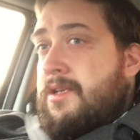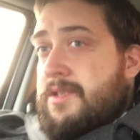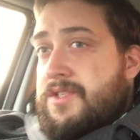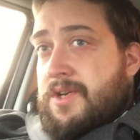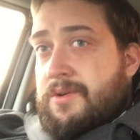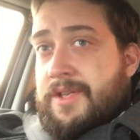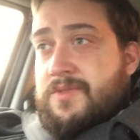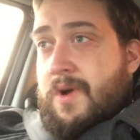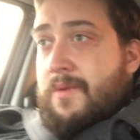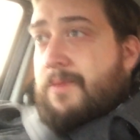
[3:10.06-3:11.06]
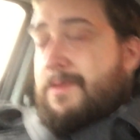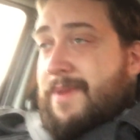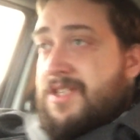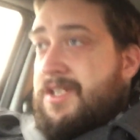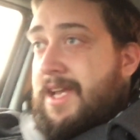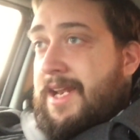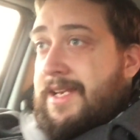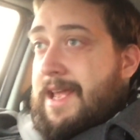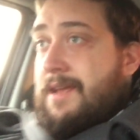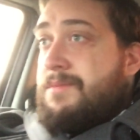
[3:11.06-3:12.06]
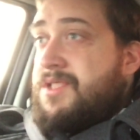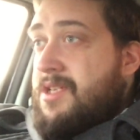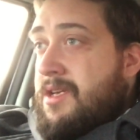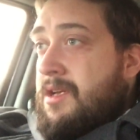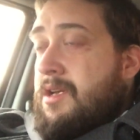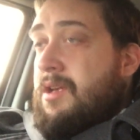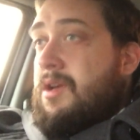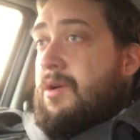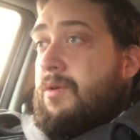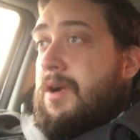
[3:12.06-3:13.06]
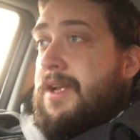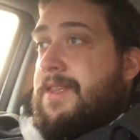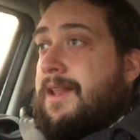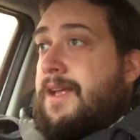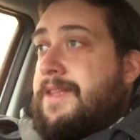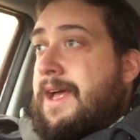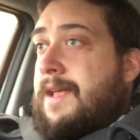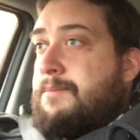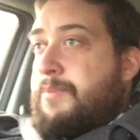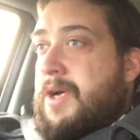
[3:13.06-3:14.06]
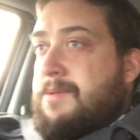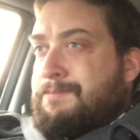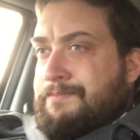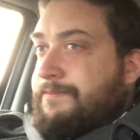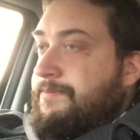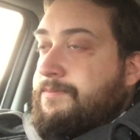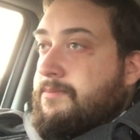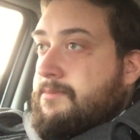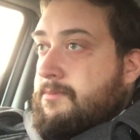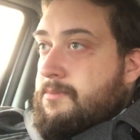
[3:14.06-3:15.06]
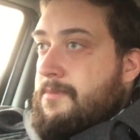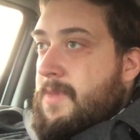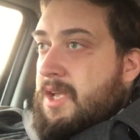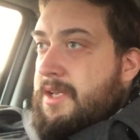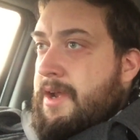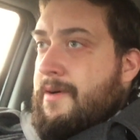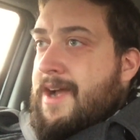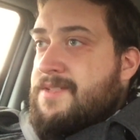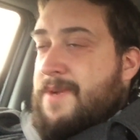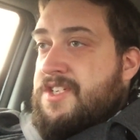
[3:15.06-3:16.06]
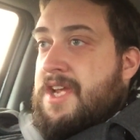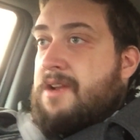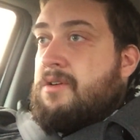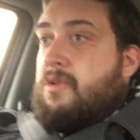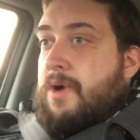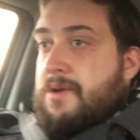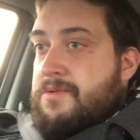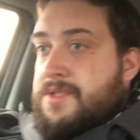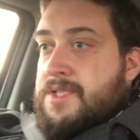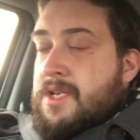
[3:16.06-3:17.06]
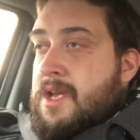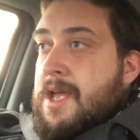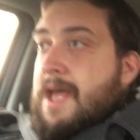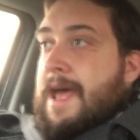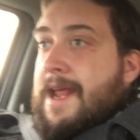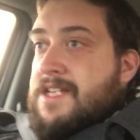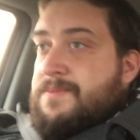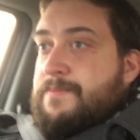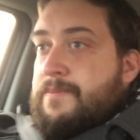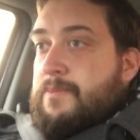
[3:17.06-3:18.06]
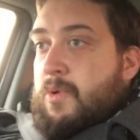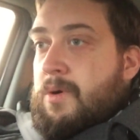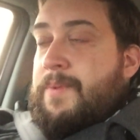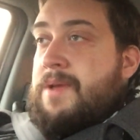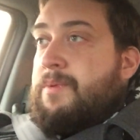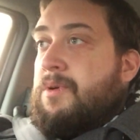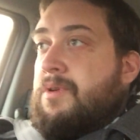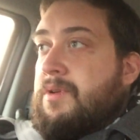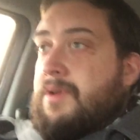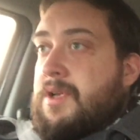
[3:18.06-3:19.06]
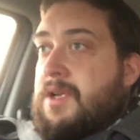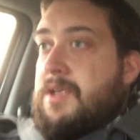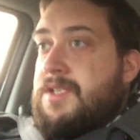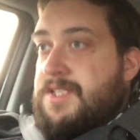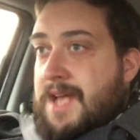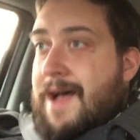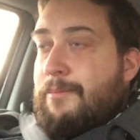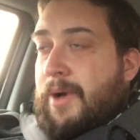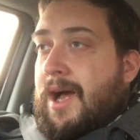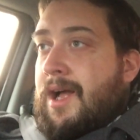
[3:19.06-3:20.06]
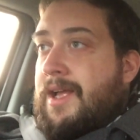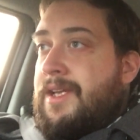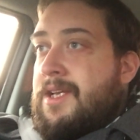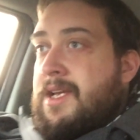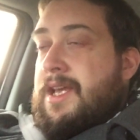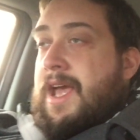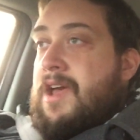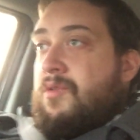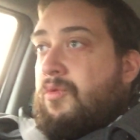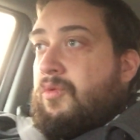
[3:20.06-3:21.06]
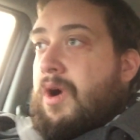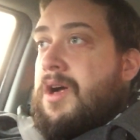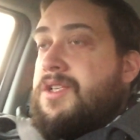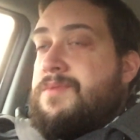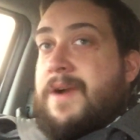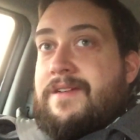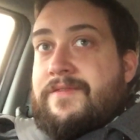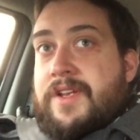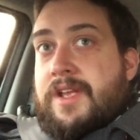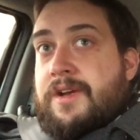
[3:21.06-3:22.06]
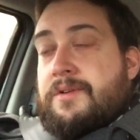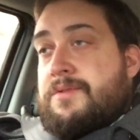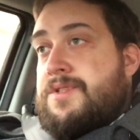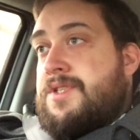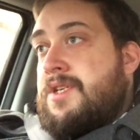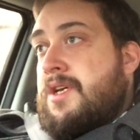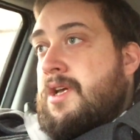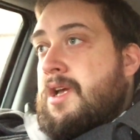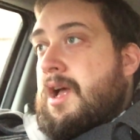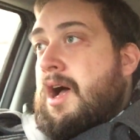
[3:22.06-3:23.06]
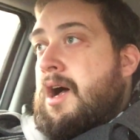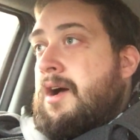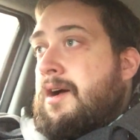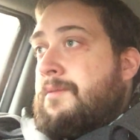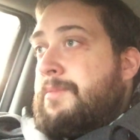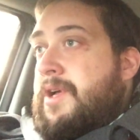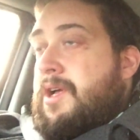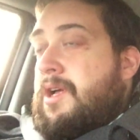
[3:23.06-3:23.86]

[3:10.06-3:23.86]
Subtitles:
so that's why I won't be mentioning any names or anything like that. But as my channel grows and as more people stop by and watch my videos, I'm